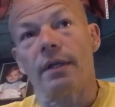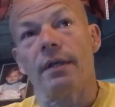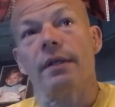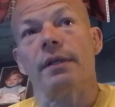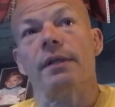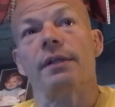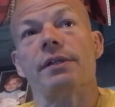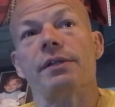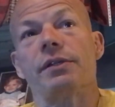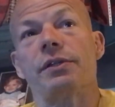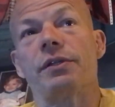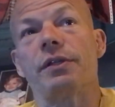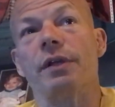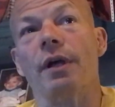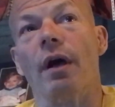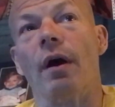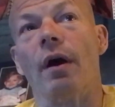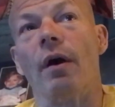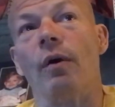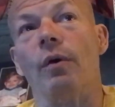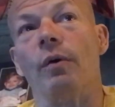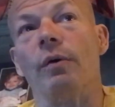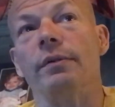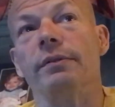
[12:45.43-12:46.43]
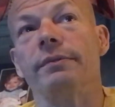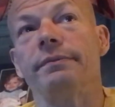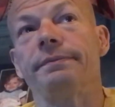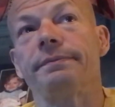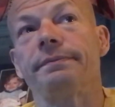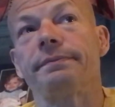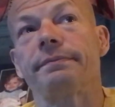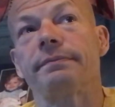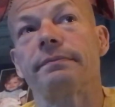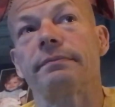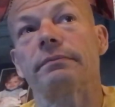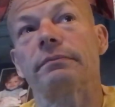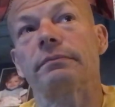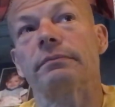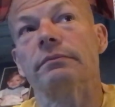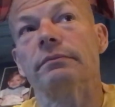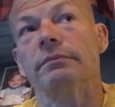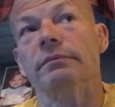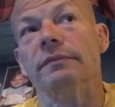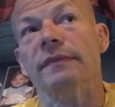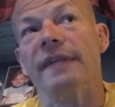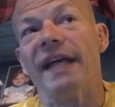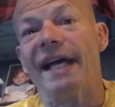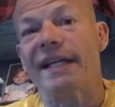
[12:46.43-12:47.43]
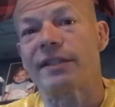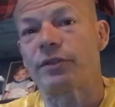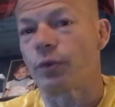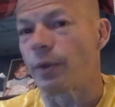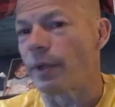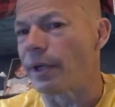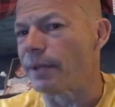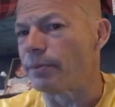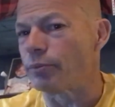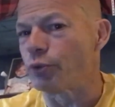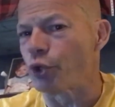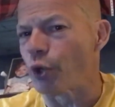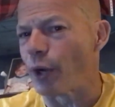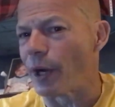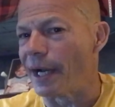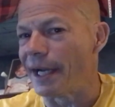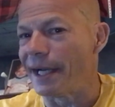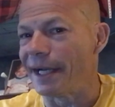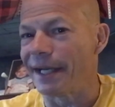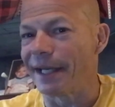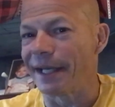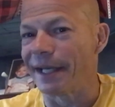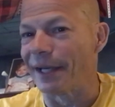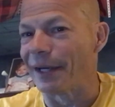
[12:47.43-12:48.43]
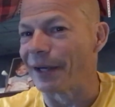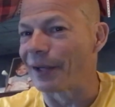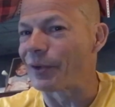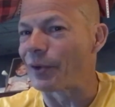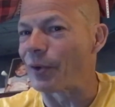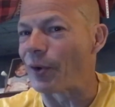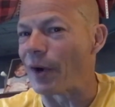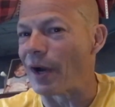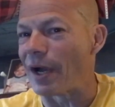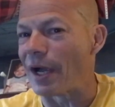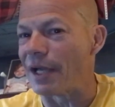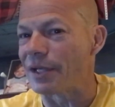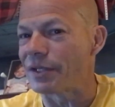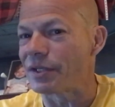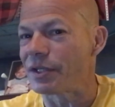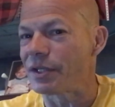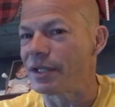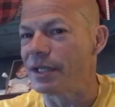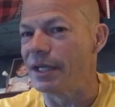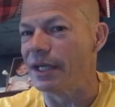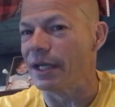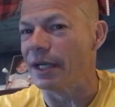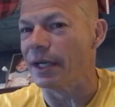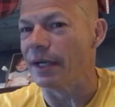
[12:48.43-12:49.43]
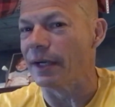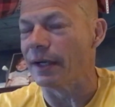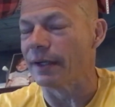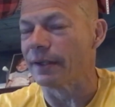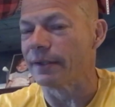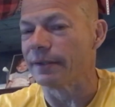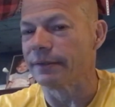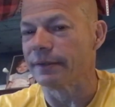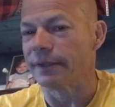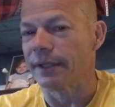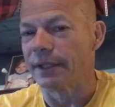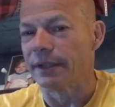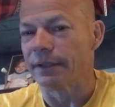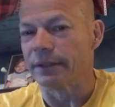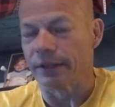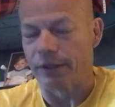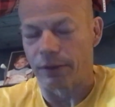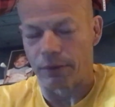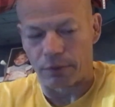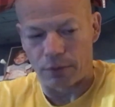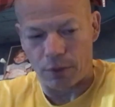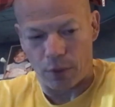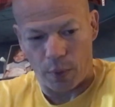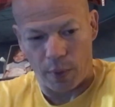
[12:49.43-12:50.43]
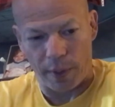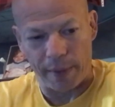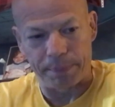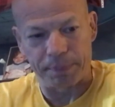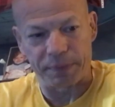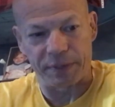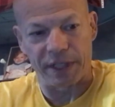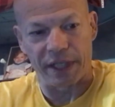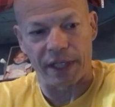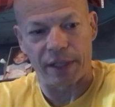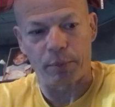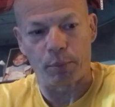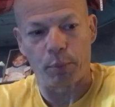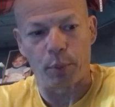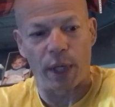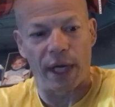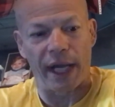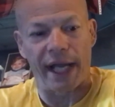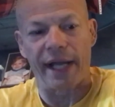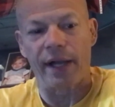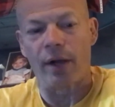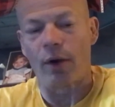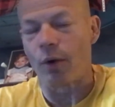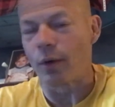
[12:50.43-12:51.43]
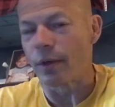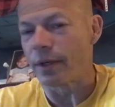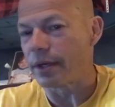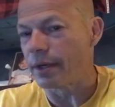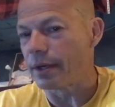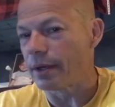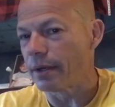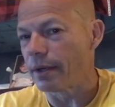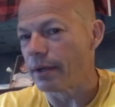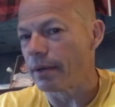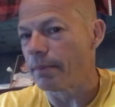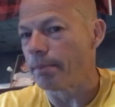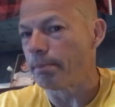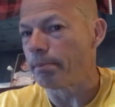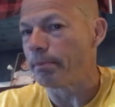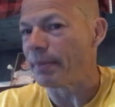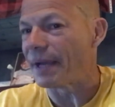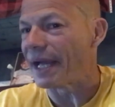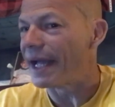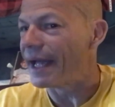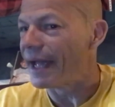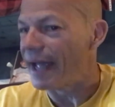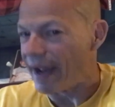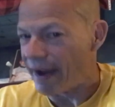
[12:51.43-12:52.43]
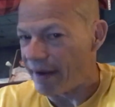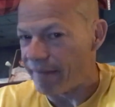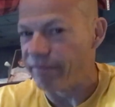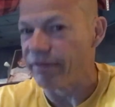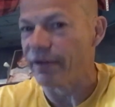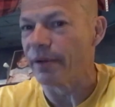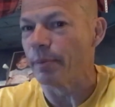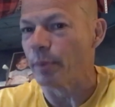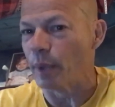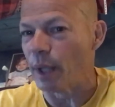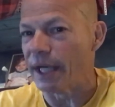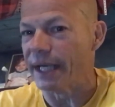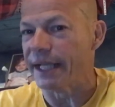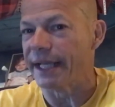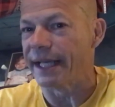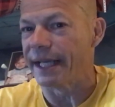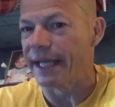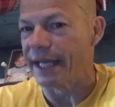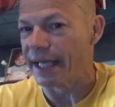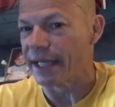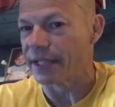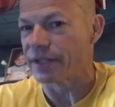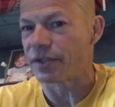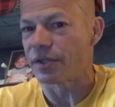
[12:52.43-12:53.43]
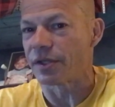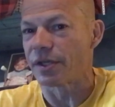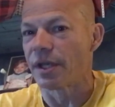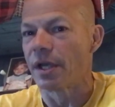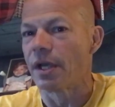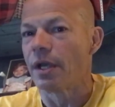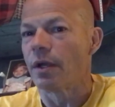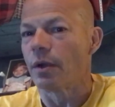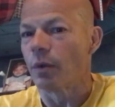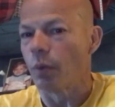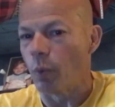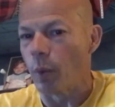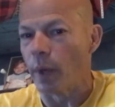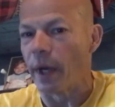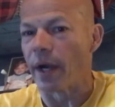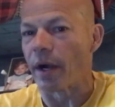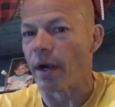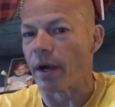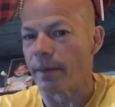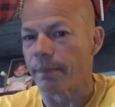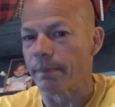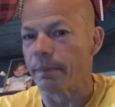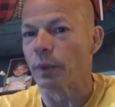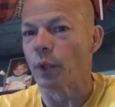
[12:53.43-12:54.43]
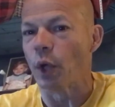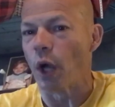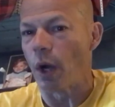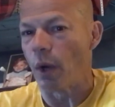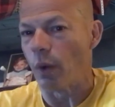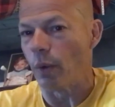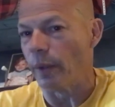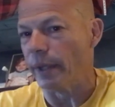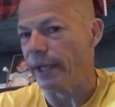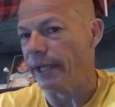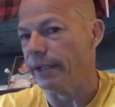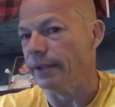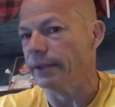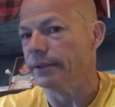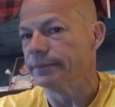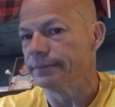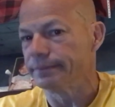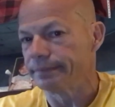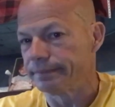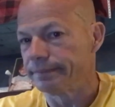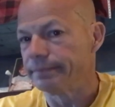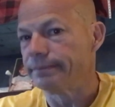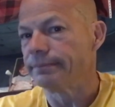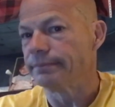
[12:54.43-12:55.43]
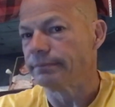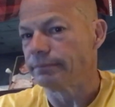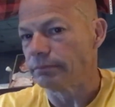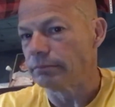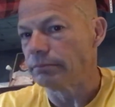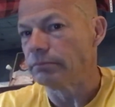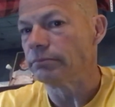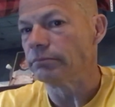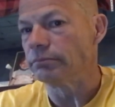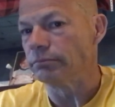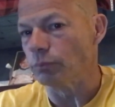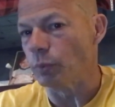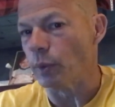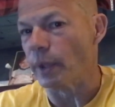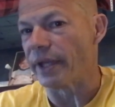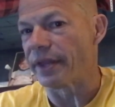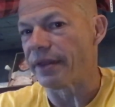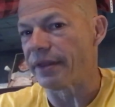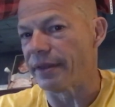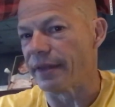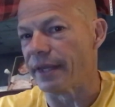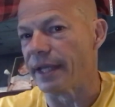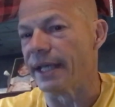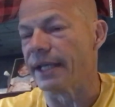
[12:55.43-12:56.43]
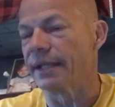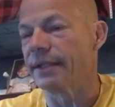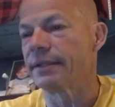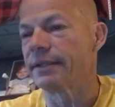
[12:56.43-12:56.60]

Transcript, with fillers: So that's what I'm trying to get across here. A little cryptic, but I hope everybody gets where I'm going with it.